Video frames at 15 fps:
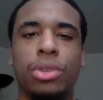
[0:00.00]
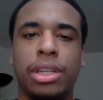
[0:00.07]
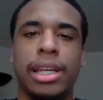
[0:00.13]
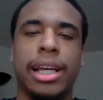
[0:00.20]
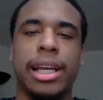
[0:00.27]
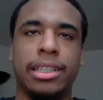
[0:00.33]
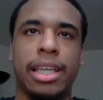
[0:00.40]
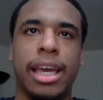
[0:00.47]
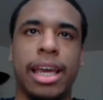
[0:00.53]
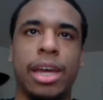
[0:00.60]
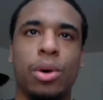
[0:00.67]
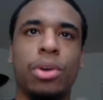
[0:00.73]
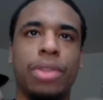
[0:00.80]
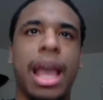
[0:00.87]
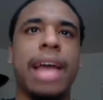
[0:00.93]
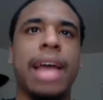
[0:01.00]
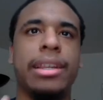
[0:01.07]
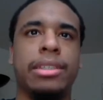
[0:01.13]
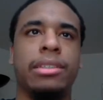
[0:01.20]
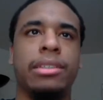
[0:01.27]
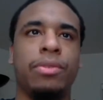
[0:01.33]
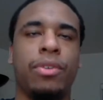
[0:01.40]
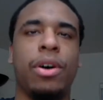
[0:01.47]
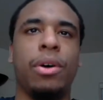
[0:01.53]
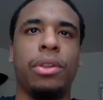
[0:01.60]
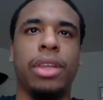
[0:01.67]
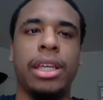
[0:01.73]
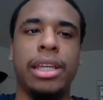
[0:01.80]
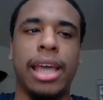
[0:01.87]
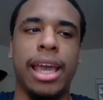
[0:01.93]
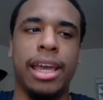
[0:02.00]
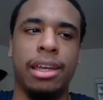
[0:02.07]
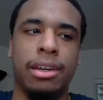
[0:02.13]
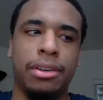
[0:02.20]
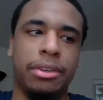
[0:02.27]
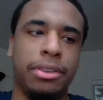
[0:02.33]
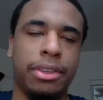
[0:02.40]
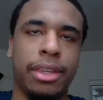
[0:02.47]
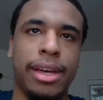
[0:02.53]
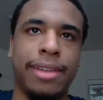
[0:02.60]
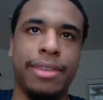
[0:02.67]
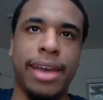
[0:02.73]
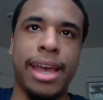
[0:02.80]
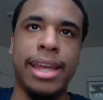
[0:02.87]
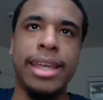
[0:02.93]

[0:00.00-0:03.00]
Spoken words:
the next day, or that following day, and everything like that,